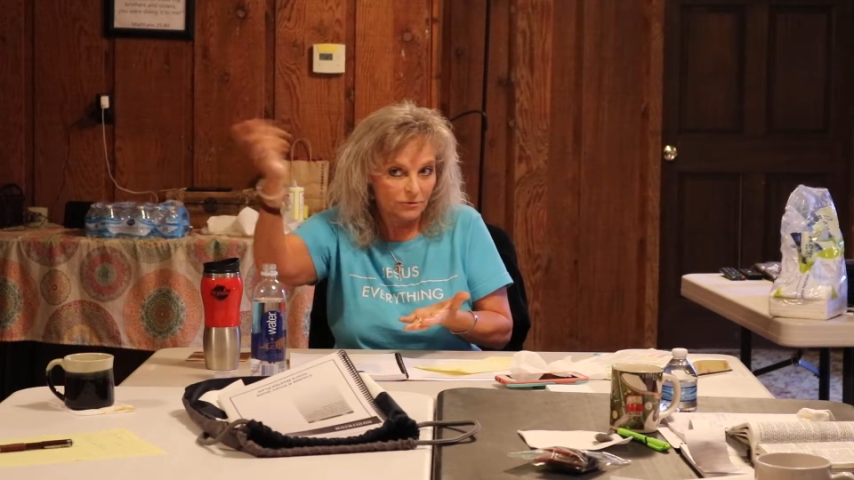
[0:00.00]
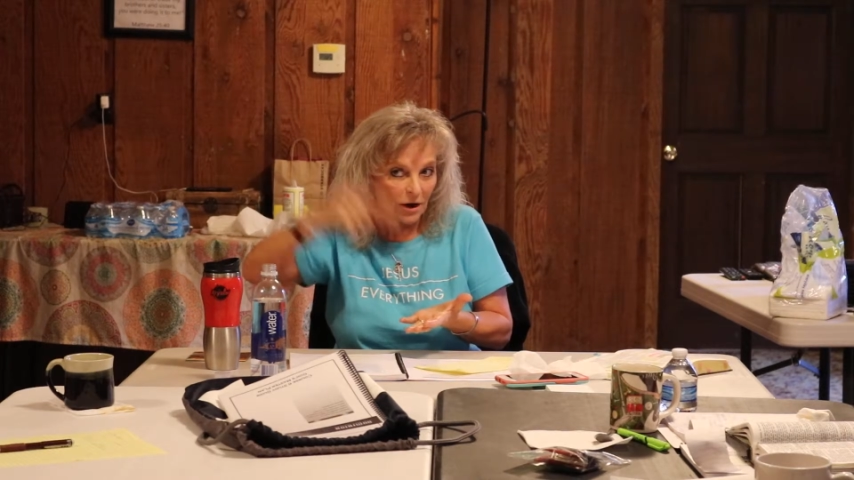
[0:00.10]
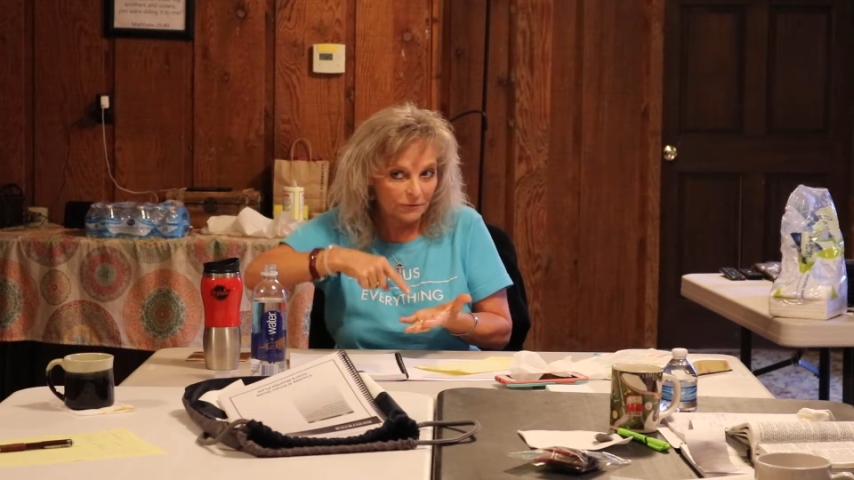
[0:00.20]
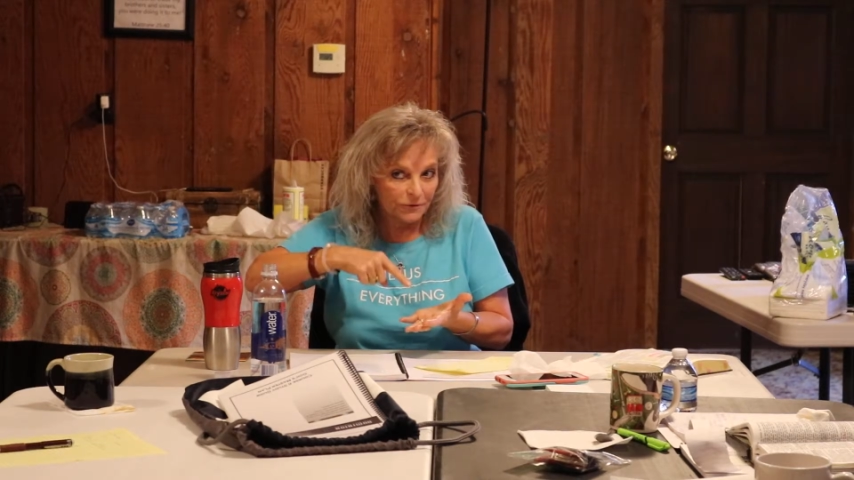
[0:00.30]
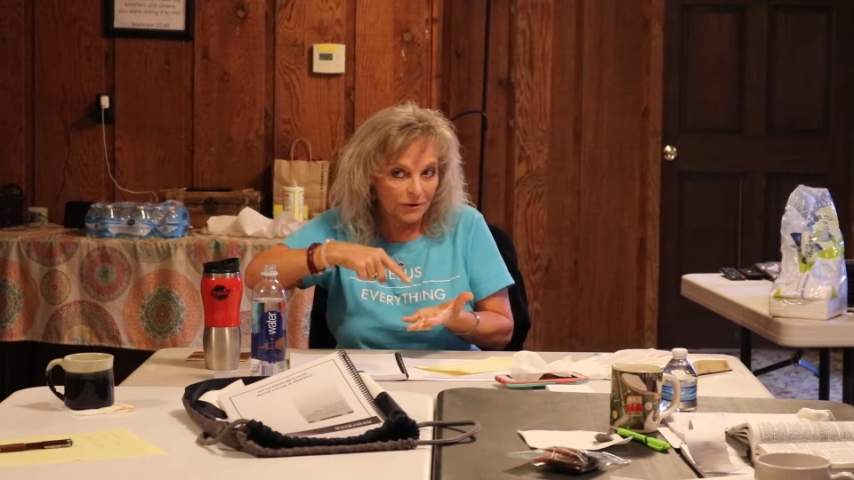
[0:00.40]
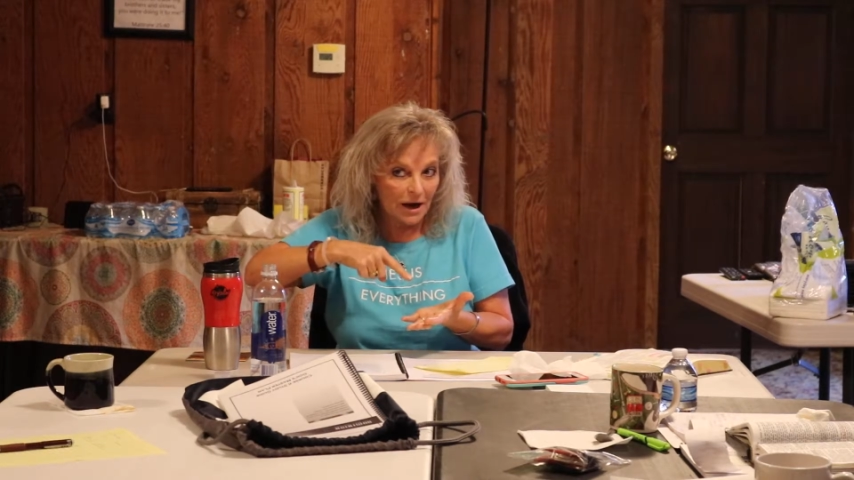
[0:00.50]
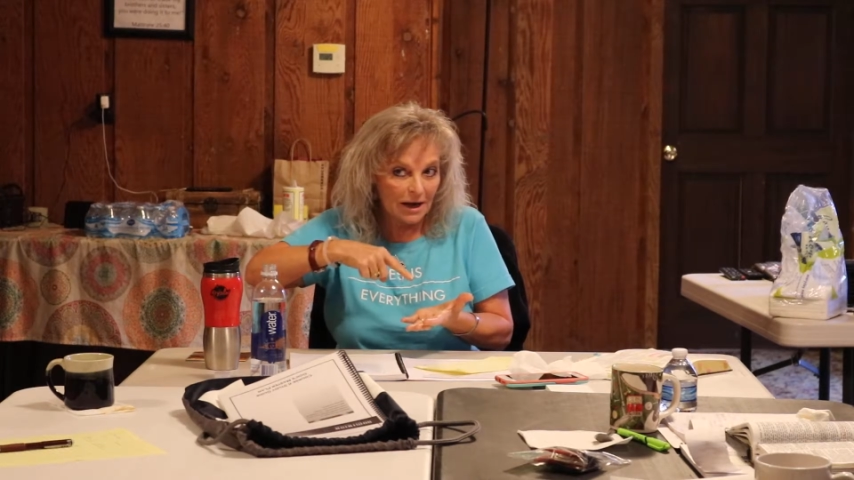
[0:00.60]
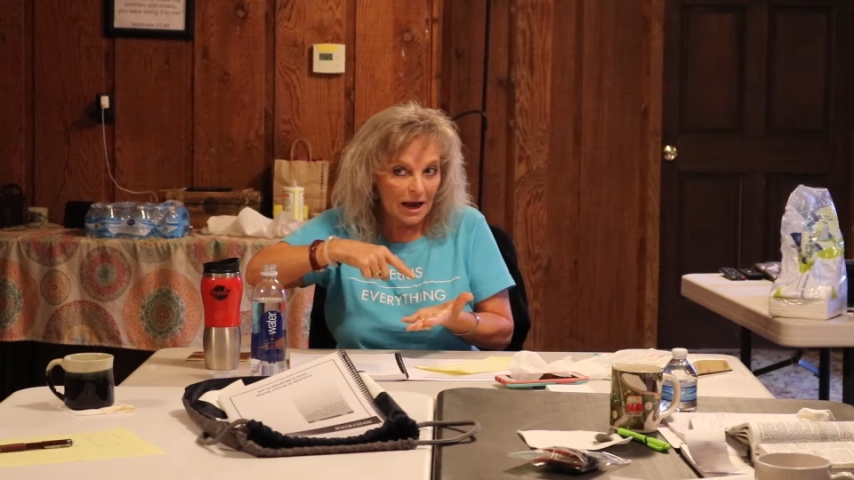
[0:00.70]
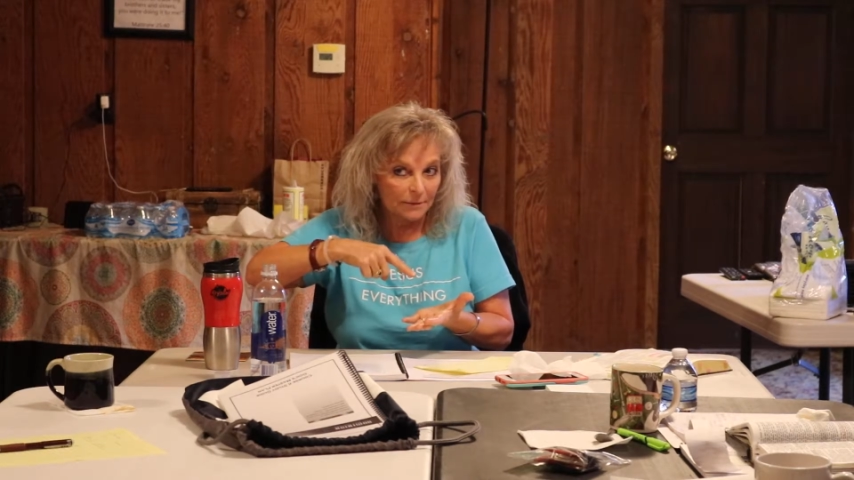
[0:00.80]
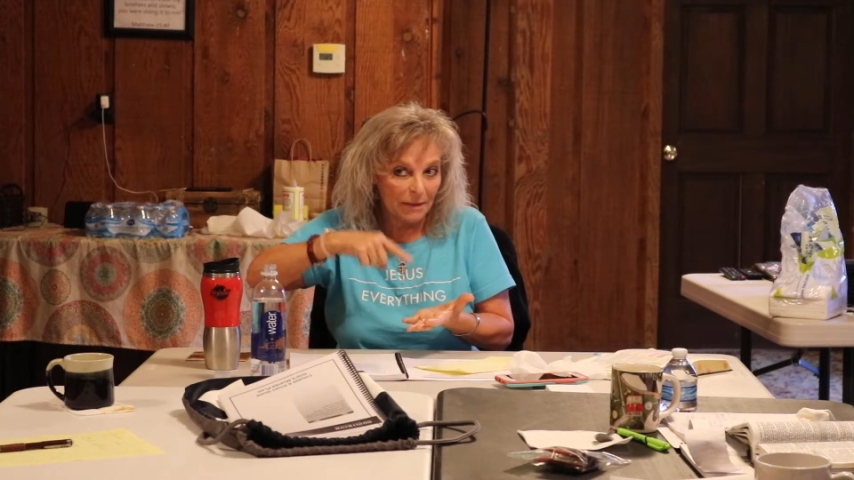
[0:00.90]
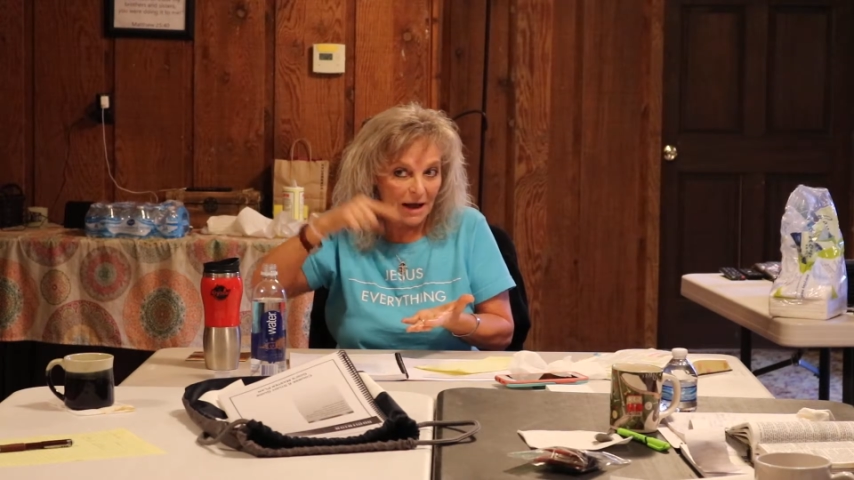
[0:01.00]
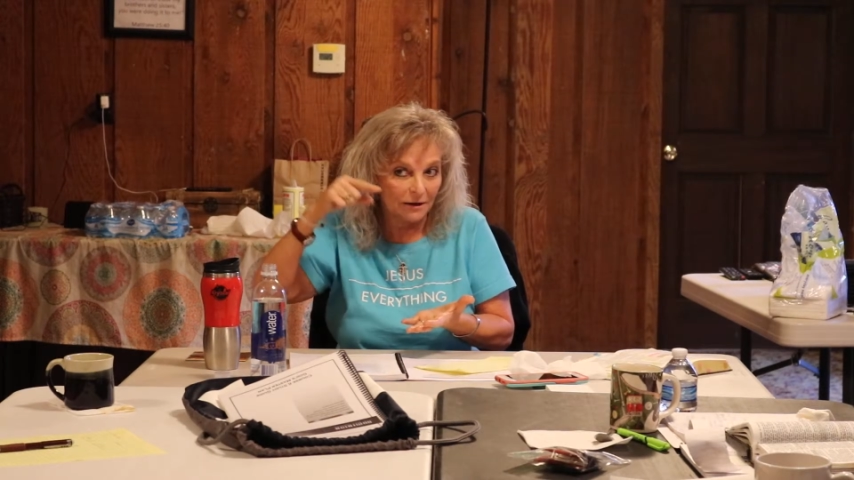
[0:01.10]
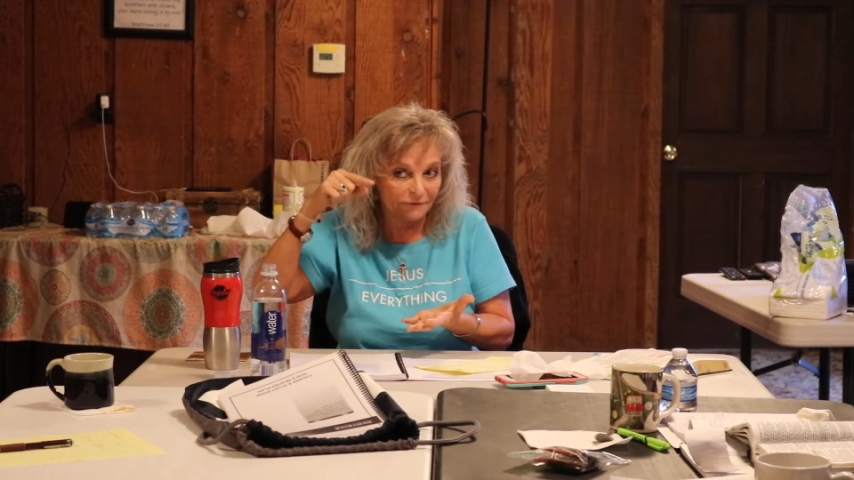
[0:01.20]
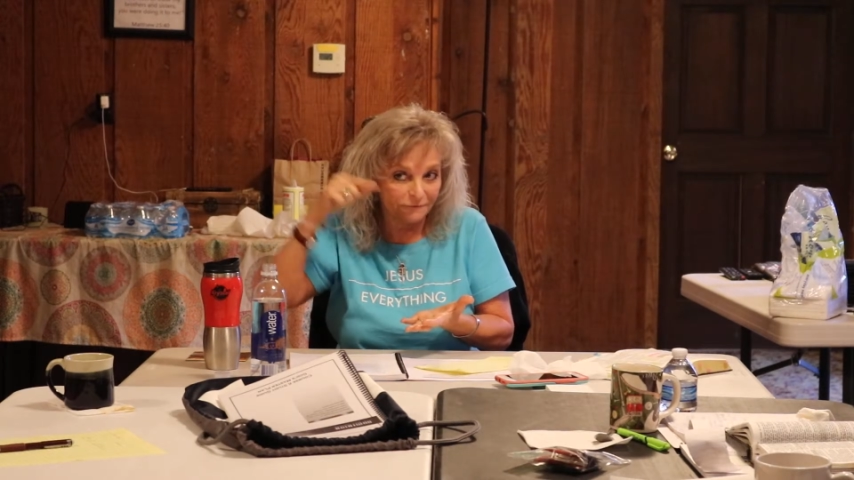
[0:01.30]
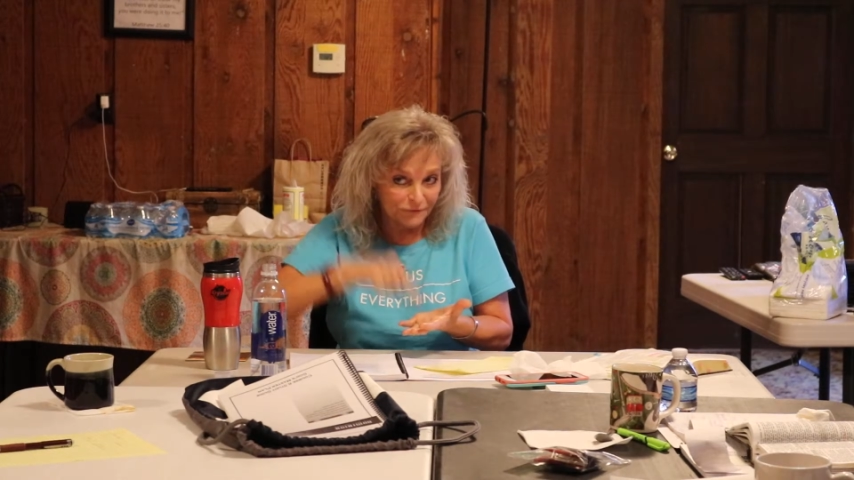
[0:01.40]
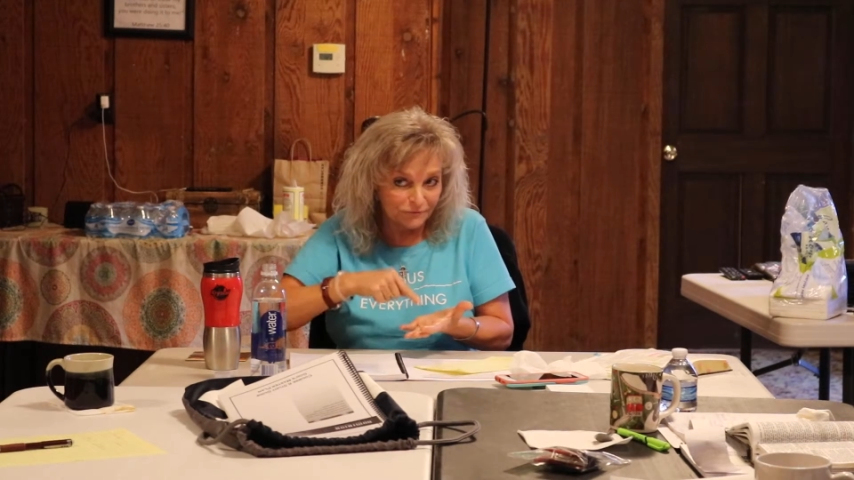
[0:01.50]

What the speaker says: trying to figure out how to buy a